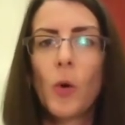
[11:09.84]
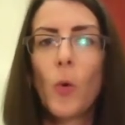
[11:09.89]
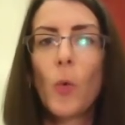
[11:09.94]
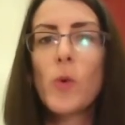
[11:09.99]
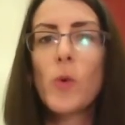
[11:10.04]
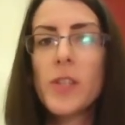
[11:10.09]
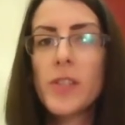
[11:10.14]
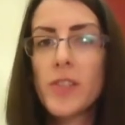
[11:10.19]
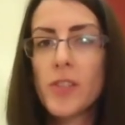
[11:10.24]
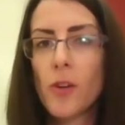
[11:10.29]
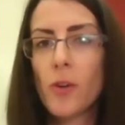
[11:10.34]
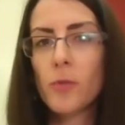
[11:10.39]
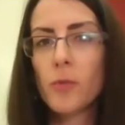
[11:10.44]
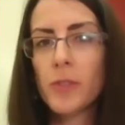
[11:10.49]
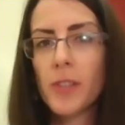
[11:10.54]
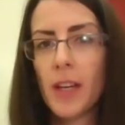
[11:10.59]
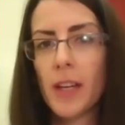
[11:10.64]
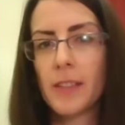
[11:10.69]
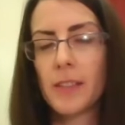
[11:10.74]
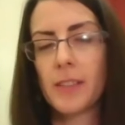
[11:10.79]
We
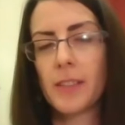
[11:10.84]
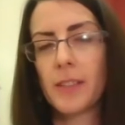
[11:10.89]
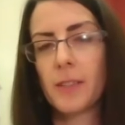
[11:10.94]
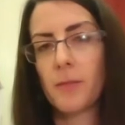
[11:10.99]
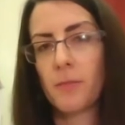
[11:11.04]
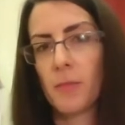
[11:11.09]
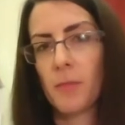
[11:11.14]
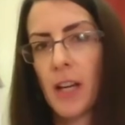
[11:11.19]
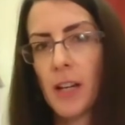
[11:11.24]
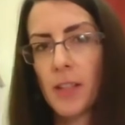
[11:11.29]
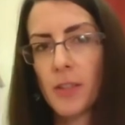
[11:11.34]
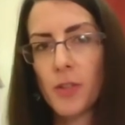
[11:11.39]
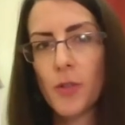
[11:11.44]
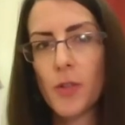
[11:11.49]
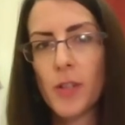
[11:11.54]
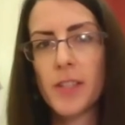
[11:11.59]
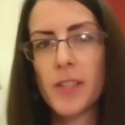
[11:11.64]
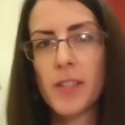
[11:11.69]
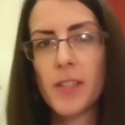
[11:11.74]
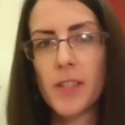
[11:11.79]
saw that
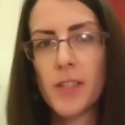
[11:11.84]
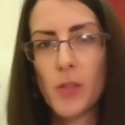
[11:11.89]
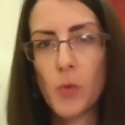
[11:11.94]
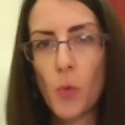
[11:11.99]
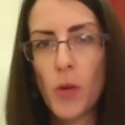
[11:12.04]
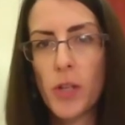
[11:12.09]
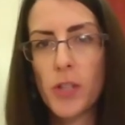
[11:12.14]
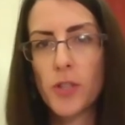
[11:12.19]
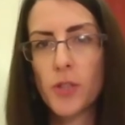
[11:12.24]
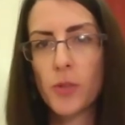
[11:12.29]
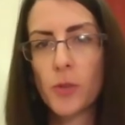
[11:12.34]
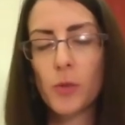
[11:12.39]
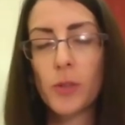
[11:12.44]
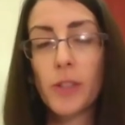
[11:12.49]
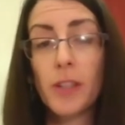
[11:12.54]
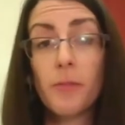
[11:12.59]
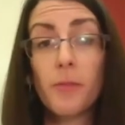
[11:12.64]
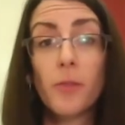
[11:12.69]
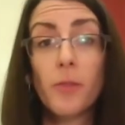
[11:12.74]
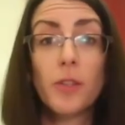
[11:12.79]
countries switched to
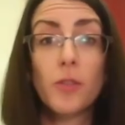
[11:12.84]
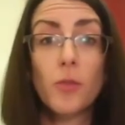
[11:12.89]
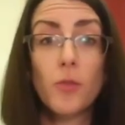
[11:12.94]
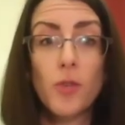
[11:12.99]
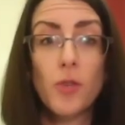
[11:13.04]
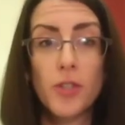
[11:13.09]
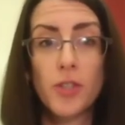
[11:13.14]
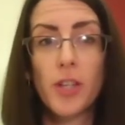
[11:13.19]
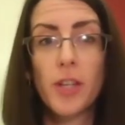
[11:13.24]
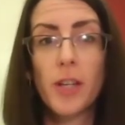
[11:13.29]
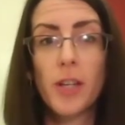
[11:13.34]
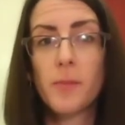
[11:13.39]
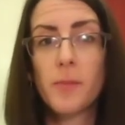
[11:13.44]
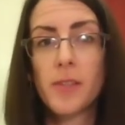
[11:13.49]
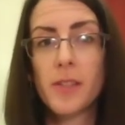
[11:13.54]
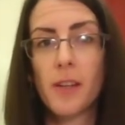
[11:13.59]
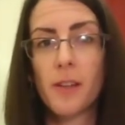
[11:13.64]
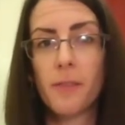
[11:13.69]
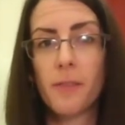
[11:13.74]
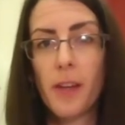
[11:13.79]
different
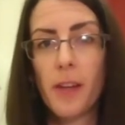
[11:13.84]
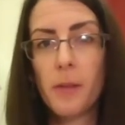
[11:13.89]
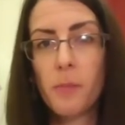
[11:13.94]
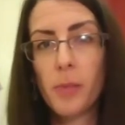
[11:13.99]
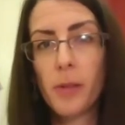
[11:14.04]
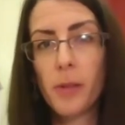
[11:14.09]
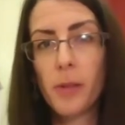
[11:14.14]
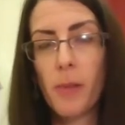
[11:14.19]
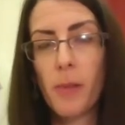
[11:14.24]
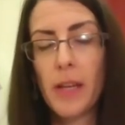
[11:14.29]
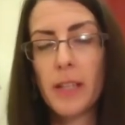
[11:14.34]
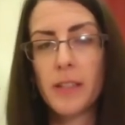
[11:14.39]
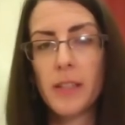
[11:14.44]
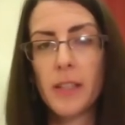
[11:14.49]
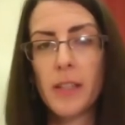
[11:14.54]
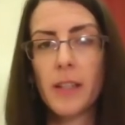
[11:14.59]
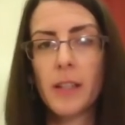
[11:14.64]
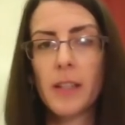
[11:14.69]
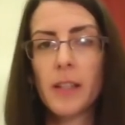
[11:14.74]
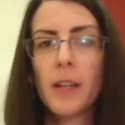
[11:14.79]
regimes of
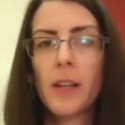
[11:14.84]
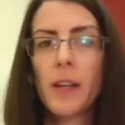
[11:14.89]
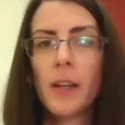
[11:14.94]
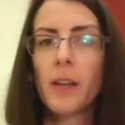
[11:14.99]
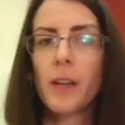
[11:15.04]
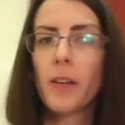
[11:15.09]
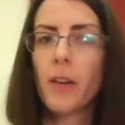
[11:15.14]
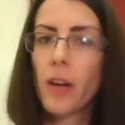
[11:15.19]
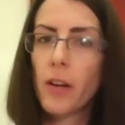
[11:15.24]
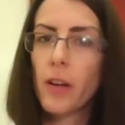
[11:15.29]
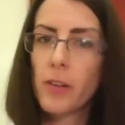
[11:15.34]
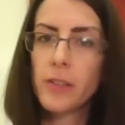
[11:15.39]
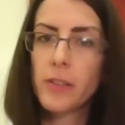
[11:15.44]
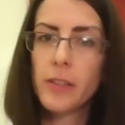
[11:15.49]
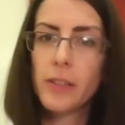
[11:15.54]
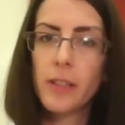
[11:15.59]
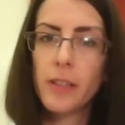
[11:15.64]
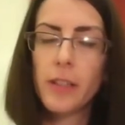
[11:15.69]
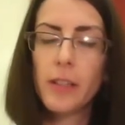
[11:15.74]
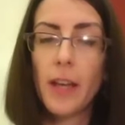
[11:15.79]
implementing
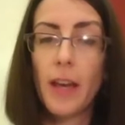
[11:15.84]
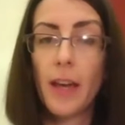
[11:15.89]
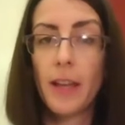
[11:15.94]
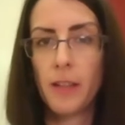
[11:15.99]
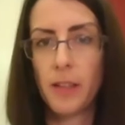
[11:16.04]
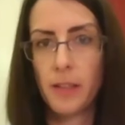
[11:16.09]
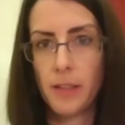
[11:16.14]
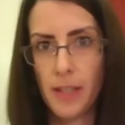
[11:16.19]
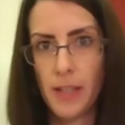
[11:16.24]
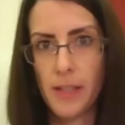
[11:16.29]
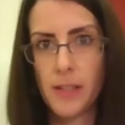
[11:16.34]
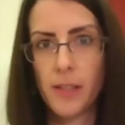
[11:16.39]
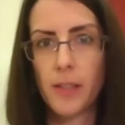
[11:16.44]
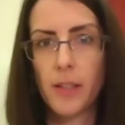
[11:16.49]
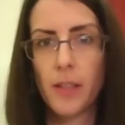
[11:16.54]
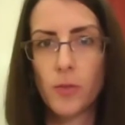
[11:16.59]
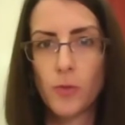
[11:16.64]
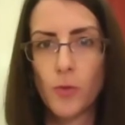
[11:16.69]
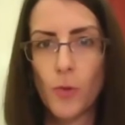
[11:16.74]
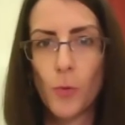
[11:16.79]
quarantine and
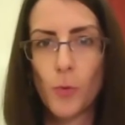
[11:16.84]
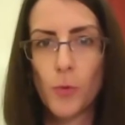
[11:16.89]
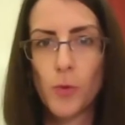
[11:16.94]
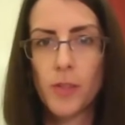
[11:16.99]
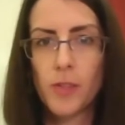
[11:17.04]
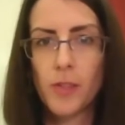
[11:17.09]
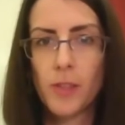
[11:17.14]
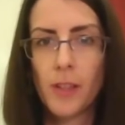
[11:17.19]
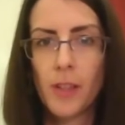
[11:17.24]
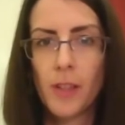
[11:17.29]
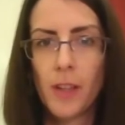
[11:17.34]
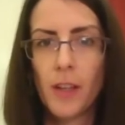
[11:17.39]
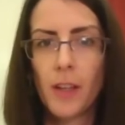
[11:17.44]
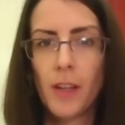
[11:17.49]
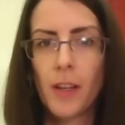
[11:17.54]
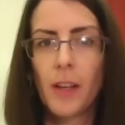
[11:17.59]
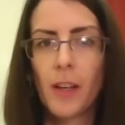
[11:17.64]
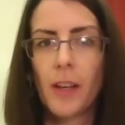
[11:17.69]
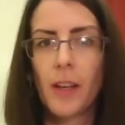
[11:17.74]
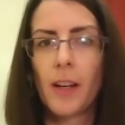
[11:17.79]
testing rules.
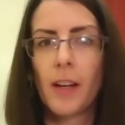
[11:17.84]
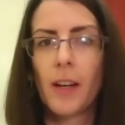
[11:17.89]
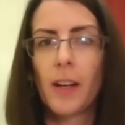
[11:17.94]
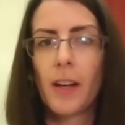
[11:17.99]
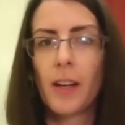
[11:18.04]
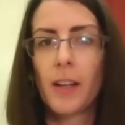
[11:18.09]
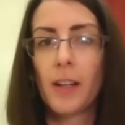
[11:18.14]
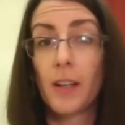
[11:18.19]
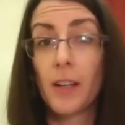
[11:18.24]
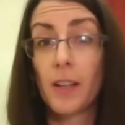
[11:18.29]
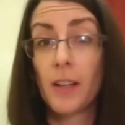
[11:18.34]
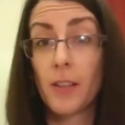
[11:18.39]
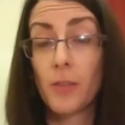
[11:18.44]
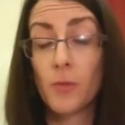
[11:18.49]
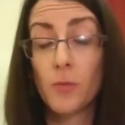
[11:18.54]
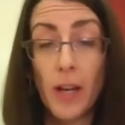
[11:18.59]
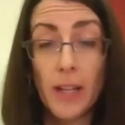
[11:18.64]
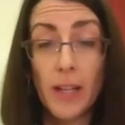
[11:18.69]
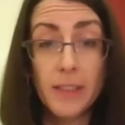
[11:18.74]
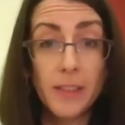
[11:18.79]

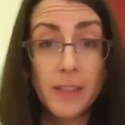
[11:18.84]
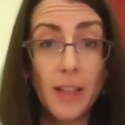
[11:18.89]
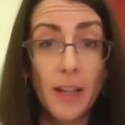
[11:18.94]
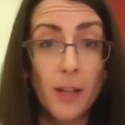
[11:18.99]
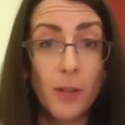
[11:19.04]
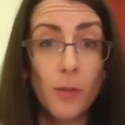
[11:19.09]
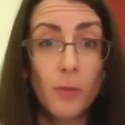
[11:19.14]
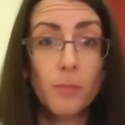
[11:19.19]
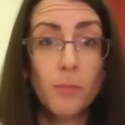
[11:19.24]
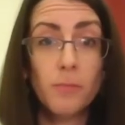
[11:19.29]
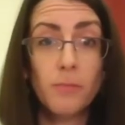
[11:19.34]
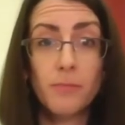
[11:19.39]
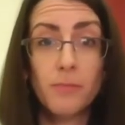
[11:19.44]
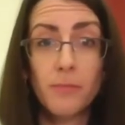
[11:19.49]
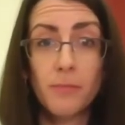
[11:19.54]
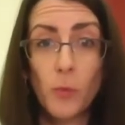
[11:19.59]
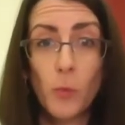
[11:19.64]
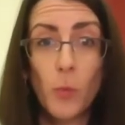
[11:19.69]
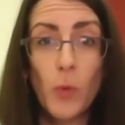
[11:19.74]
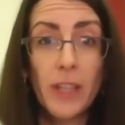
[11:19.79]
Right now,
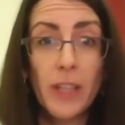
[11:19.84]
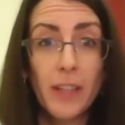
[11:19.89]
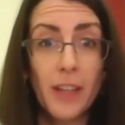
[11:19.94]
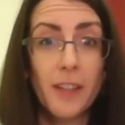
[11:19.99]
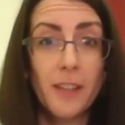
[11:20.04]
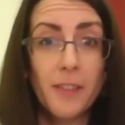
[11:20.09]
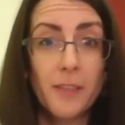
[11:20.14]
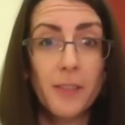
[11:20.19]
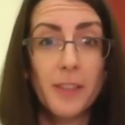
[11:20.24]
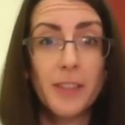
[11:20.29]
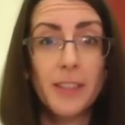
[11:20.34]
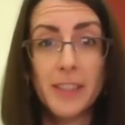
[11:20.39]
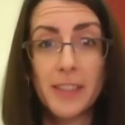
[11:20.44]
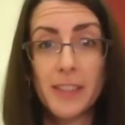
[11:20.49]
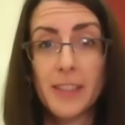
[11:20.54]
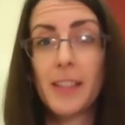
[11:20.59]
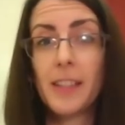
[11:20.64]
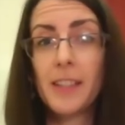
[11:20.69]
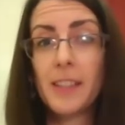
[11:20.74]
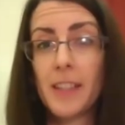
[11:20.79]
we can
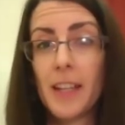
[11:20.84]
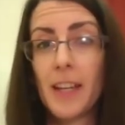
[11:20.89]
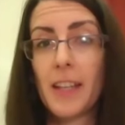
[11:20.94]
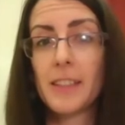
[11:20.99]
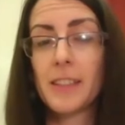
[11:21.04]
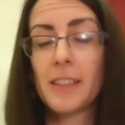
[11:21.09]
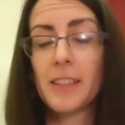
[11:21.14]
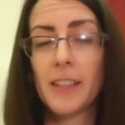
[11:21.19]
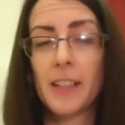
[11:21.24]
see that